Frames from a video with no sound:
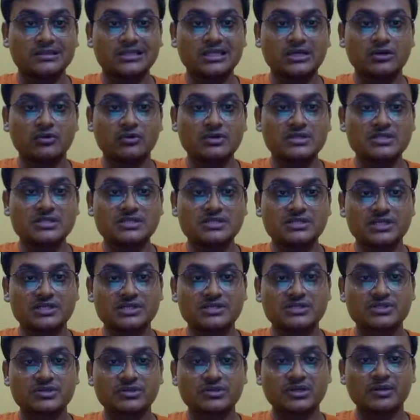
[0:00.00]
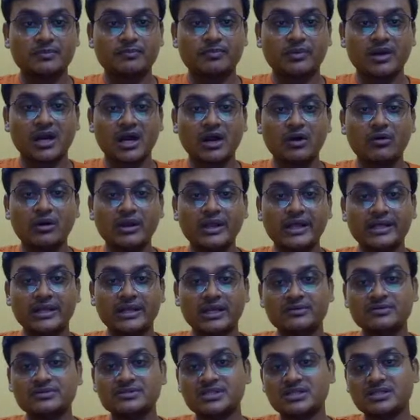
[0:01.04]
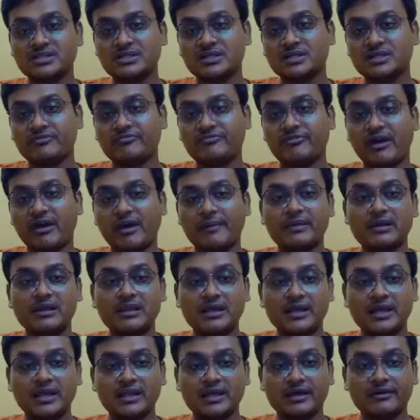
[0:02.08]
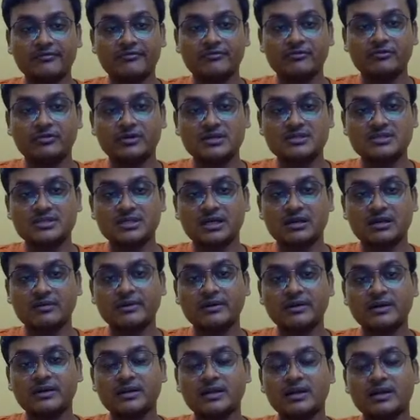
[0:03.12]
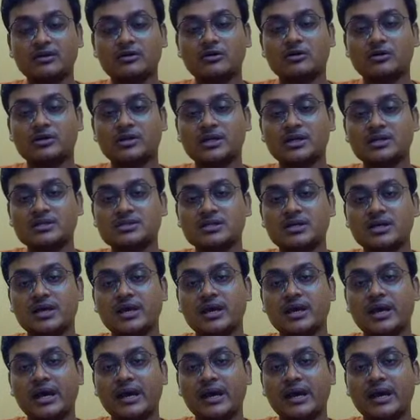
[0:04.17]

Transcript: The hostess proudly announces that the family can afford a servant and her daughters